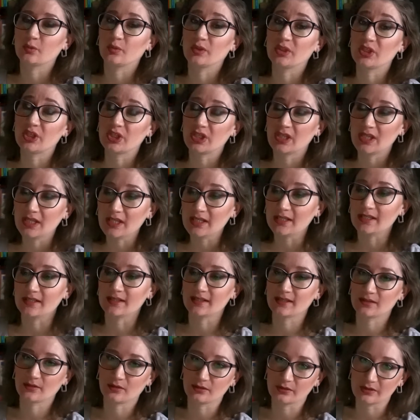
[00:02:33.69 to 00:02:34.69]
which
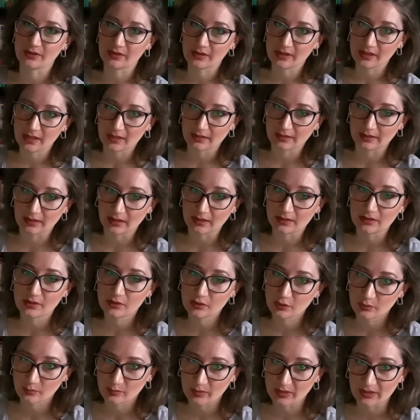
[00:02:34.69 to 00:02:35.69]
is considered
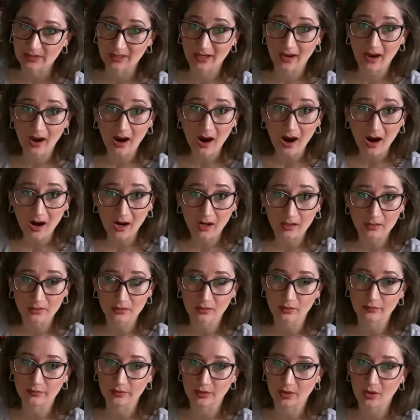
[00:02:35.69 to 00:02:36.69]
to be the heart
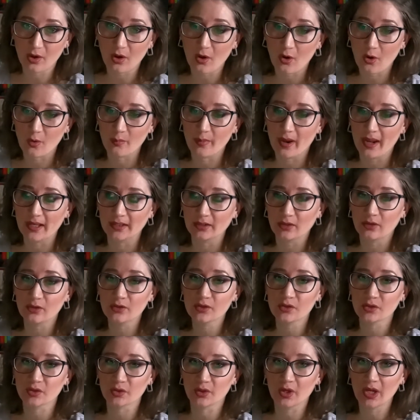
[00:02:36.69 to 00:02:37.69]
of the home and
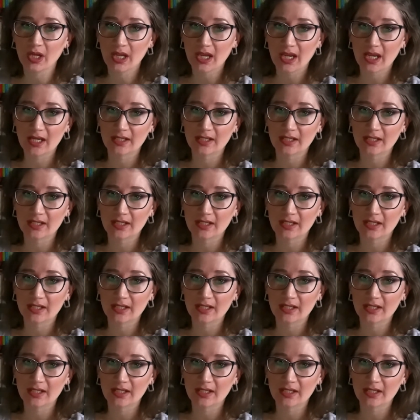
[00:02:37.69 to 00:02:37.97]
also